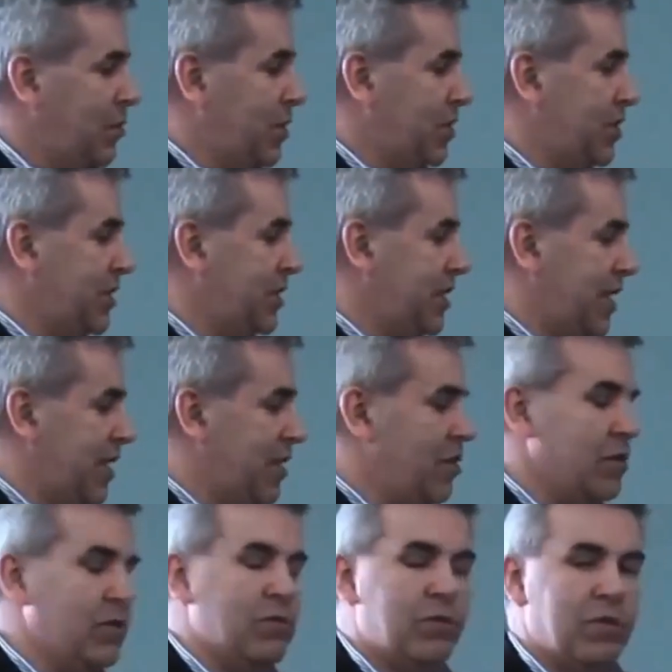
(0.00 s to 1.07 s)
which is a
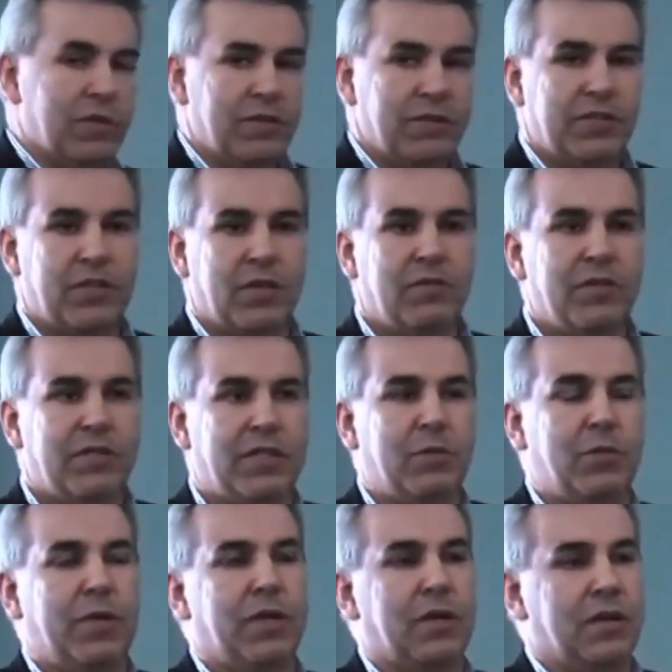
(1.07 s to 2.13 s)
new service
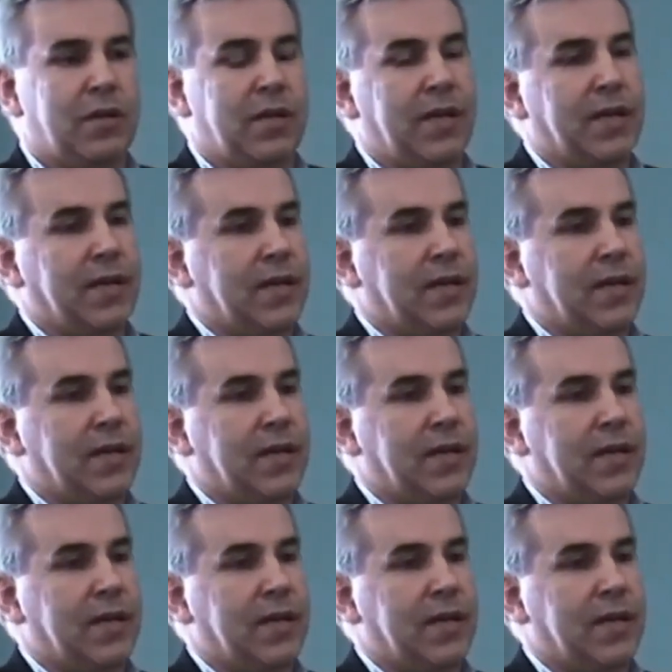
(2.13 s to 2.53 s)
that we are